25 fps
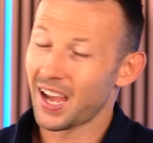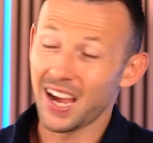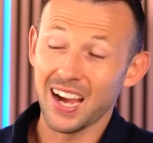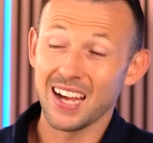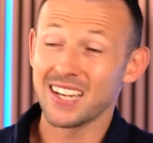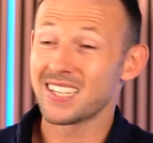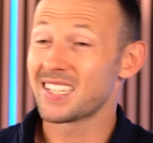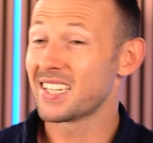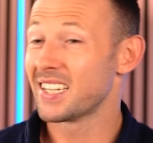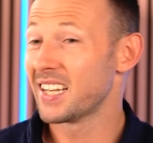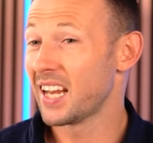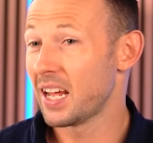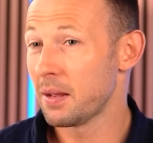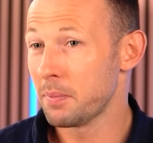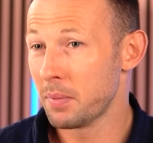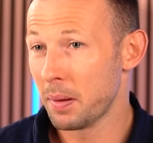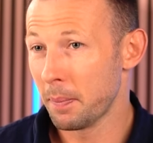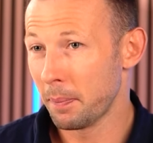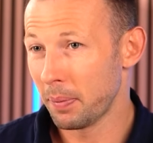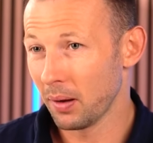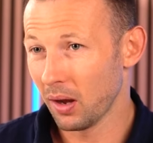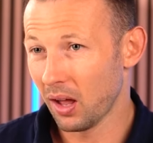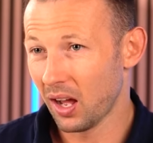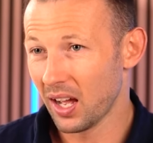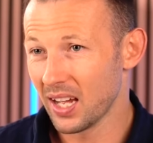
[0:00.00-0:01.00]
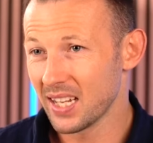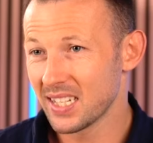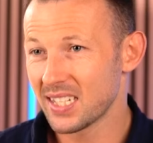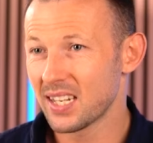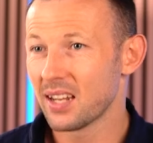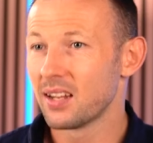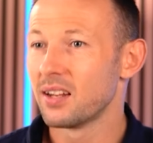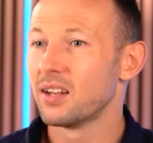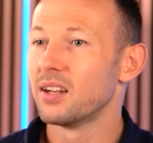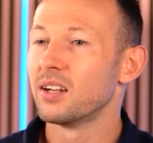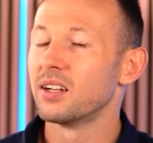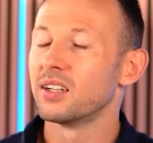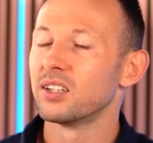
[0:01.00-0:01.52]
As the name implies,
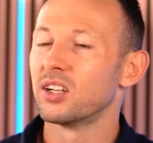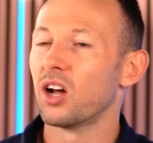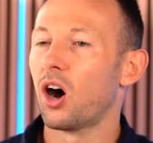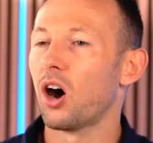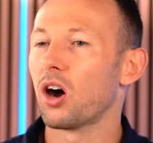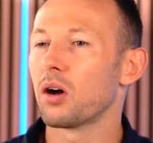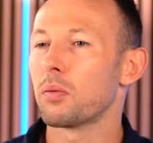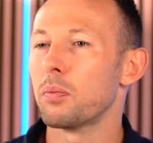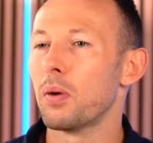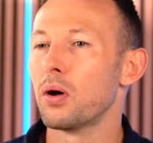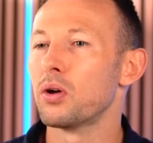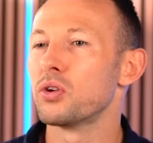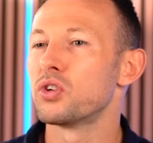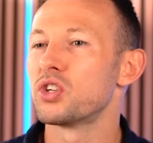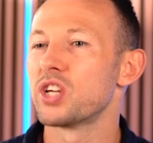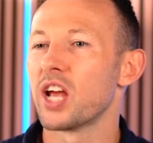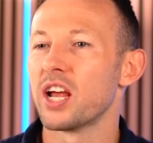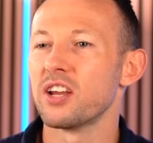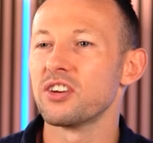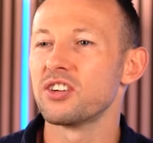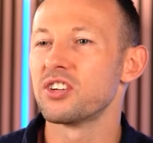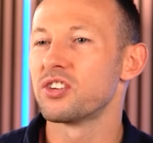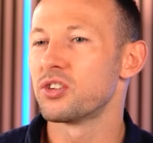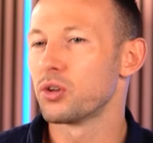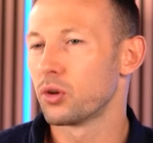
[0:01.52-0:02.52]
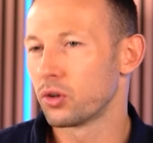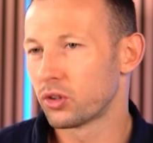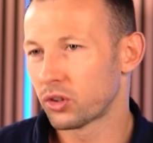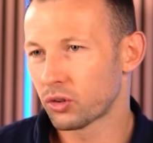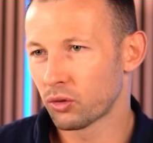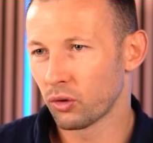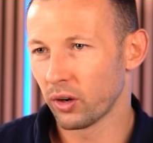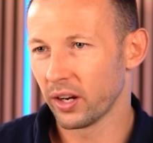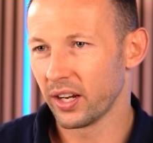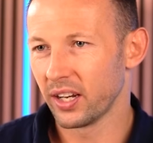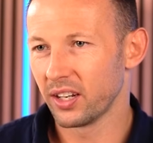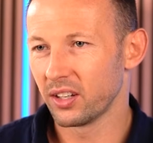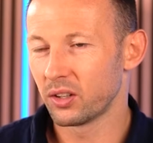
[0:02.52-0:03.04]
Dark Mode changes your
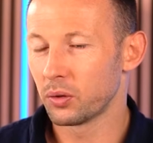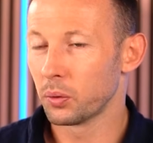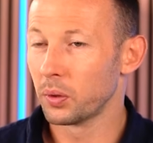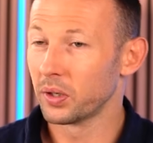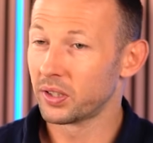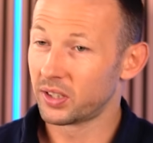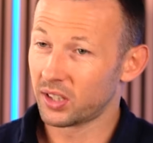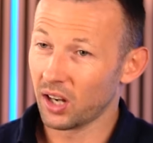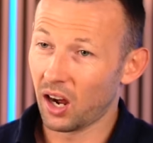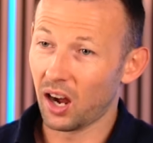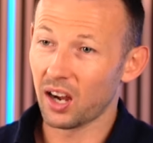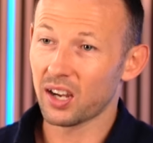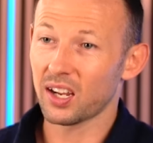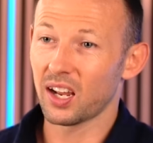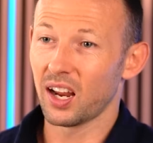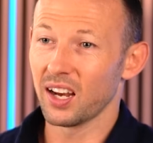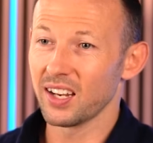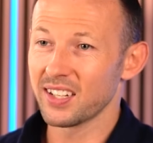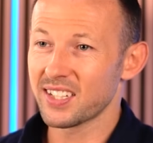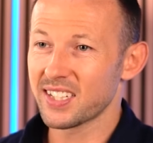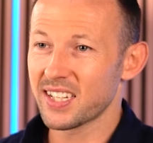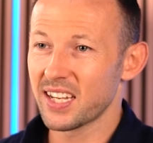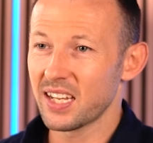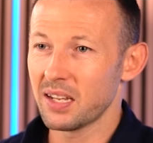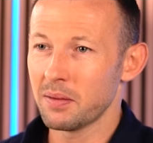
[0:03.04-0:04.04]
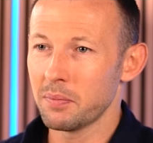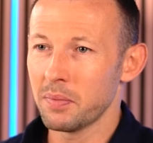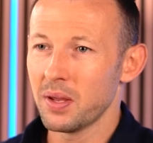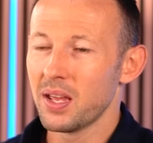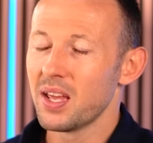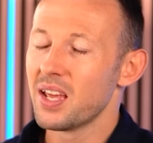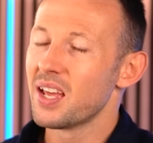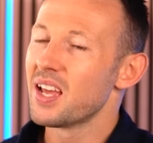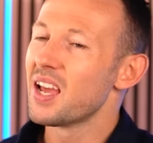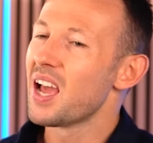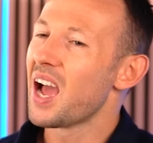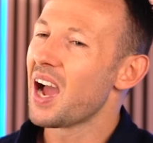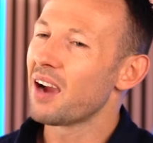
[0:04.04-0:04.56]
screen to a dark color scheme
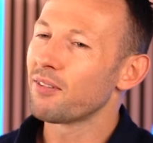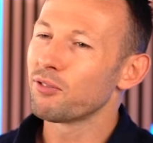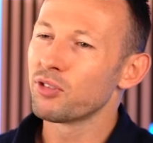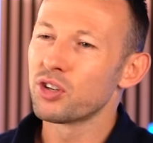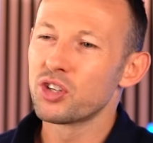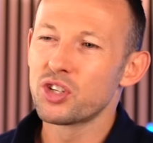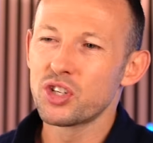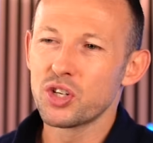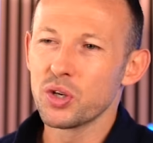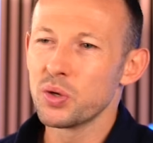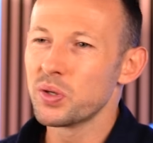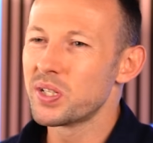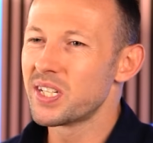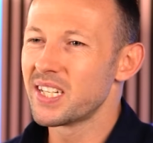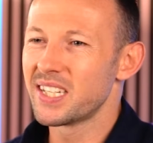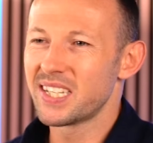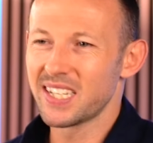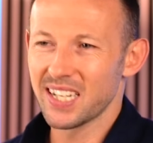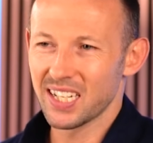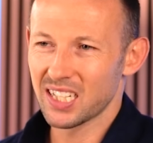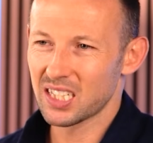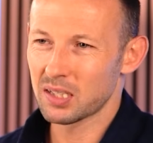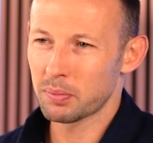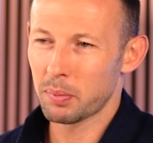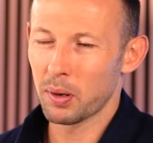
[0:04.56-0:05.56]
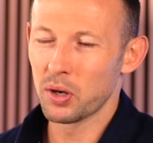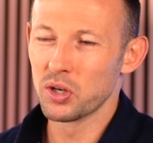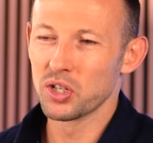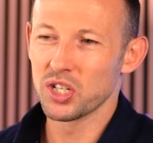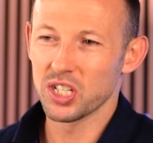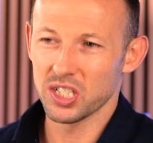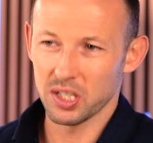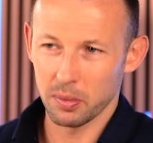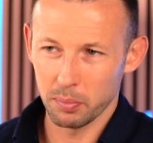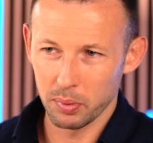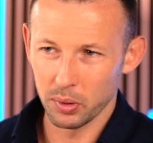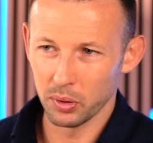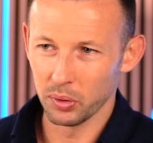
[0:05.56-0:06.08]
and reduces the exposure
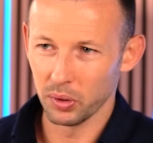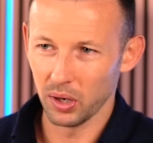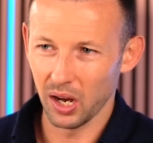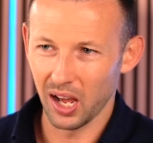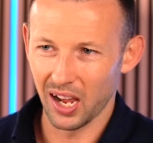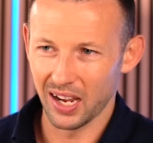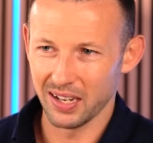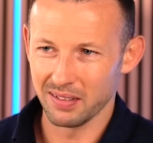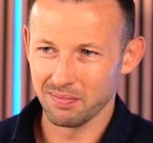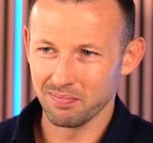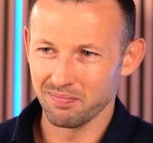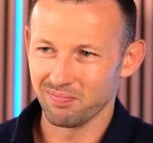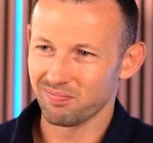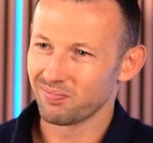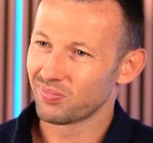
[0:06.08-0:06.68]
to blue light.